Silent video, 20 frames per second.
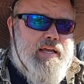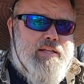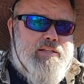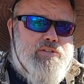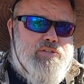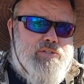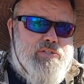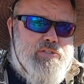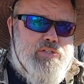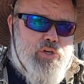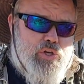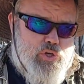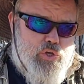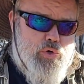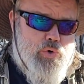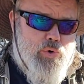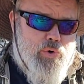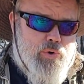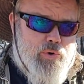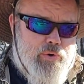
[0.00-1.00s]

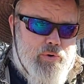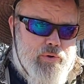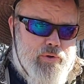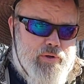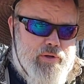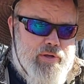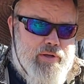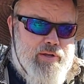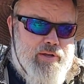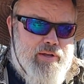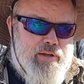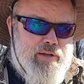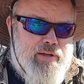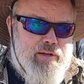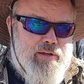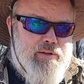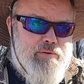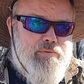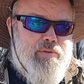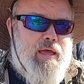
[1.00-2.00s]
secure,
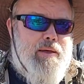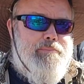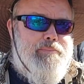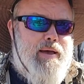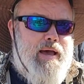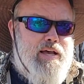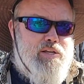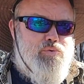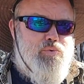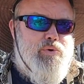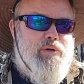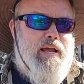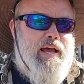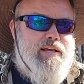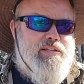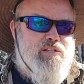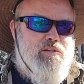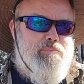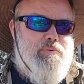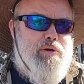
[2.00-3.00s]
that password
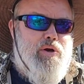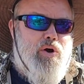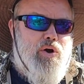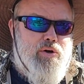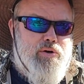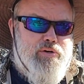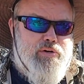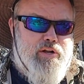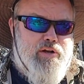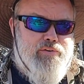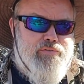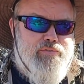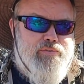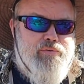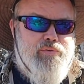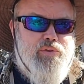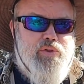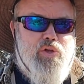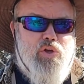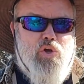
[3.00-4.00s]
has to be hard enough
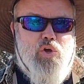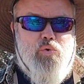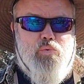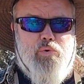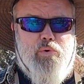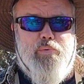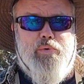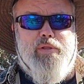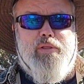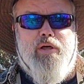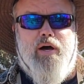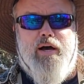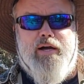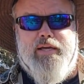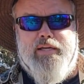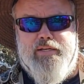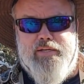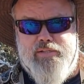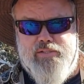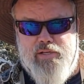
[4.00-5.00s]
when we log
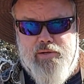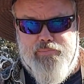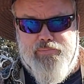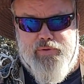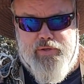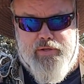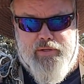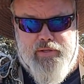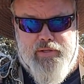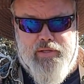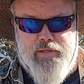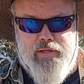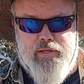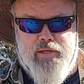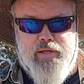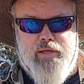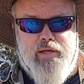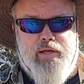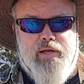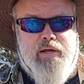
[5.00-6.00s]
into something.
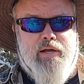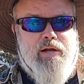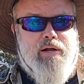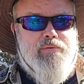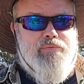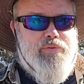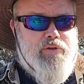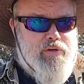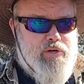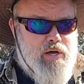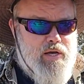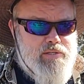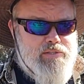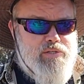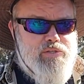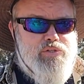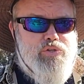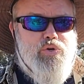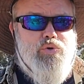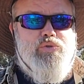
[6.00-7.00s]
The
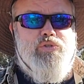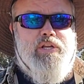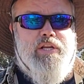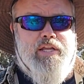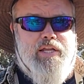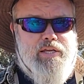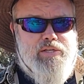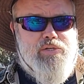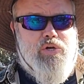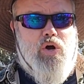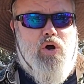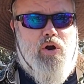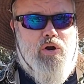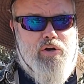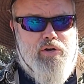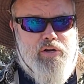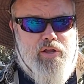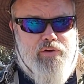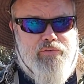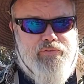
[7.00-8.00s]
Constitution is hard
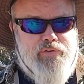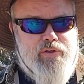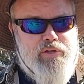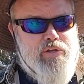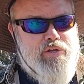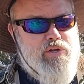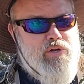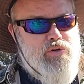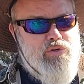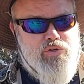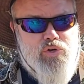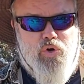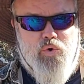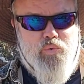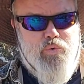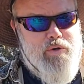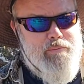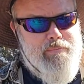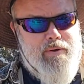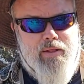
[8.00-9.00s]
enough. Don't
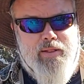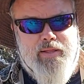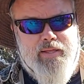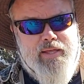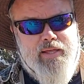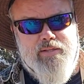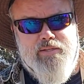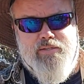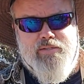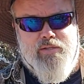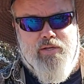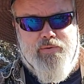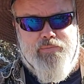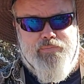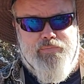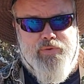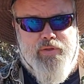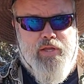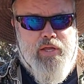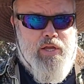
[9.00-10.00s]
rebel against it.
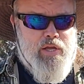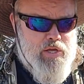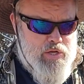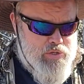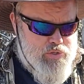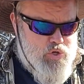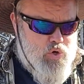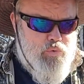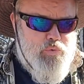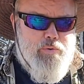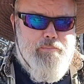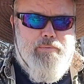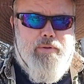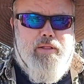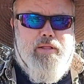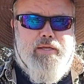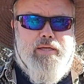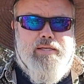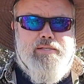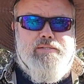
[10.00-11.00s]
Don't rebel
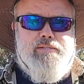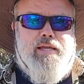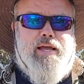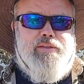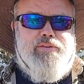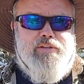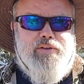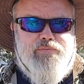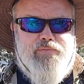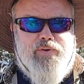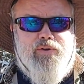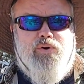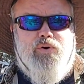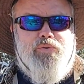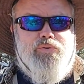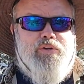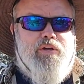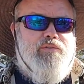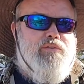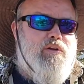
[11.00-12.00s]
against that
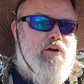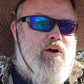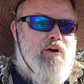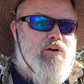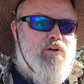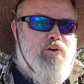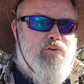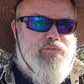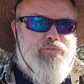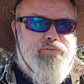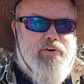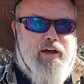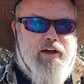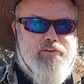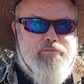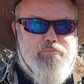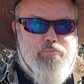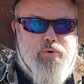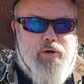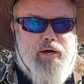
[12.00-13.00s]
difficulty of the Article
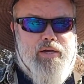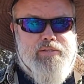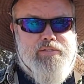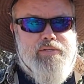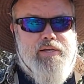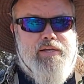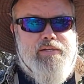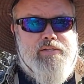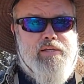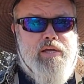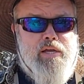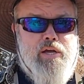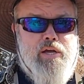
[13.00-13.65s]
5 process.